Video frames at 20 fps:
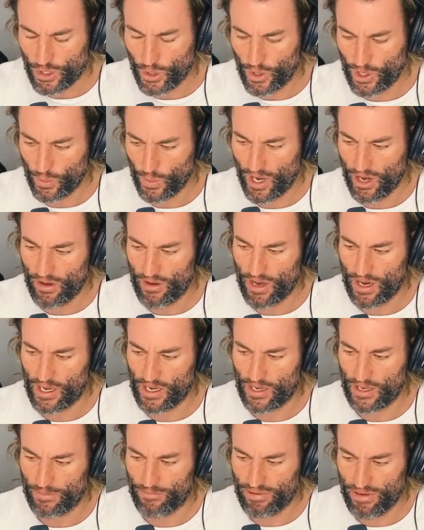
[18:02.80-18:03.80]
be sure to
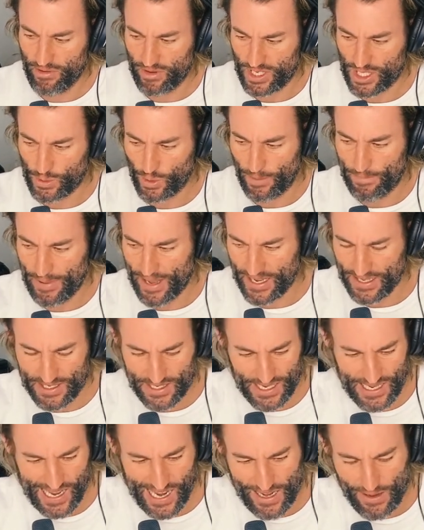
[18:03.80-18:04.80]
wear Apura
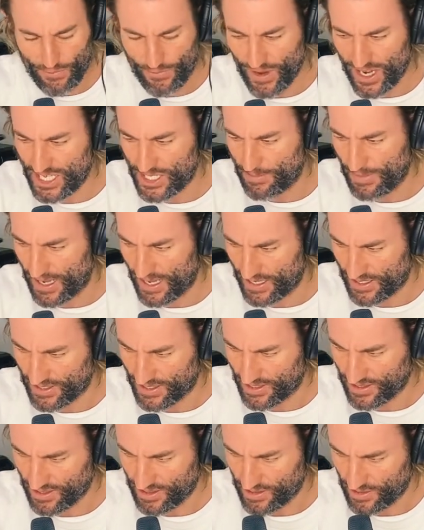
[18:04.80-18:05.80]
sweatbands and face
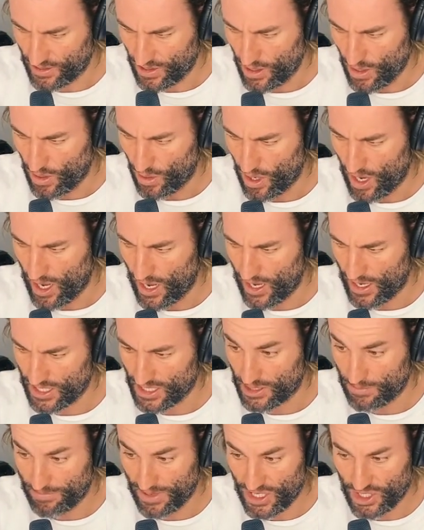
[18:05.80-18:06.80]
masks,
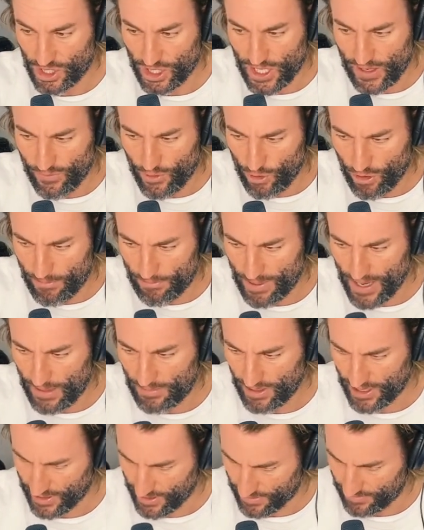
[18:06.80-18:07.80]
especially if you're
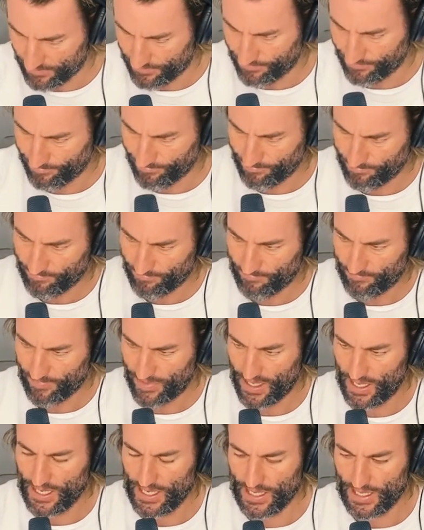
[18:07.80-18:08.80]
in public.
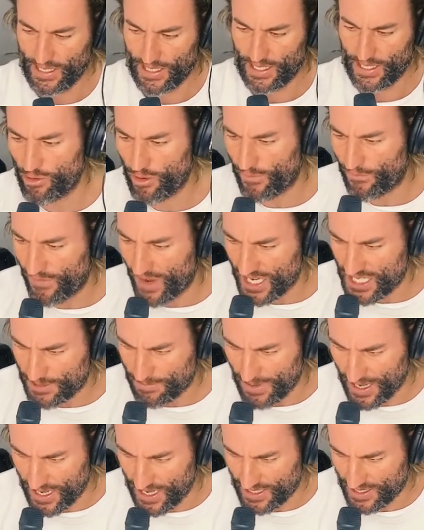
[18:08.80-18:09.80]
The Apura
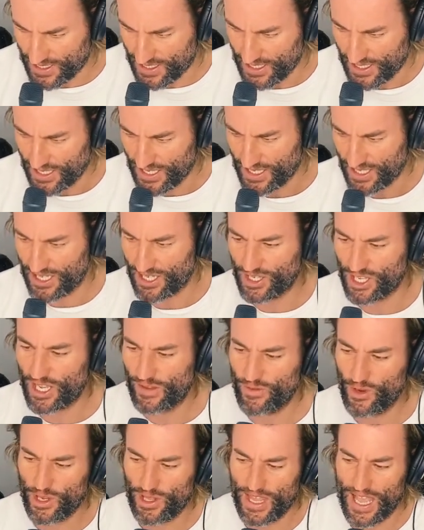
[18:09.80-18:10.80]
face mask
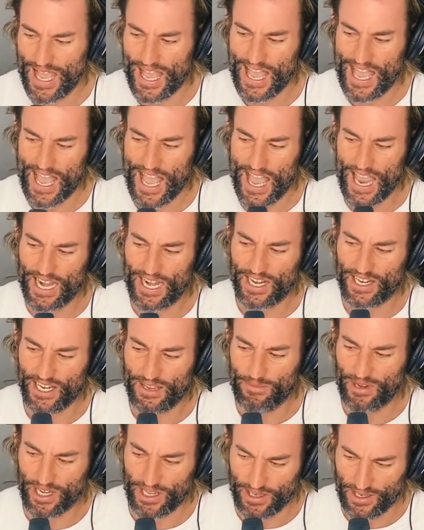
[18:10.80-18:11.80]
can give you that
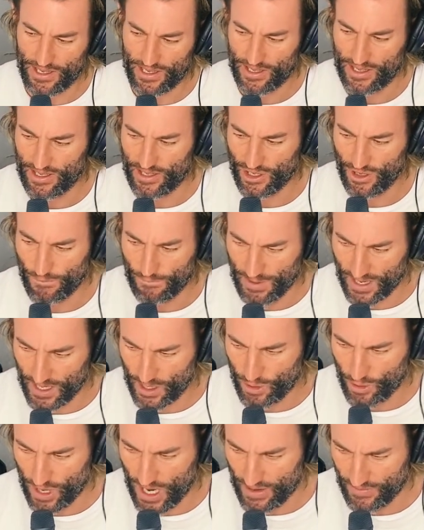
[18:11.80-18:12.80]
anonymity
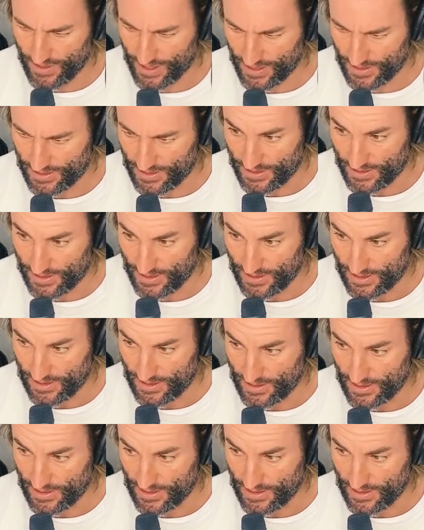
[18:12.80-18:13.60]
you've been craving.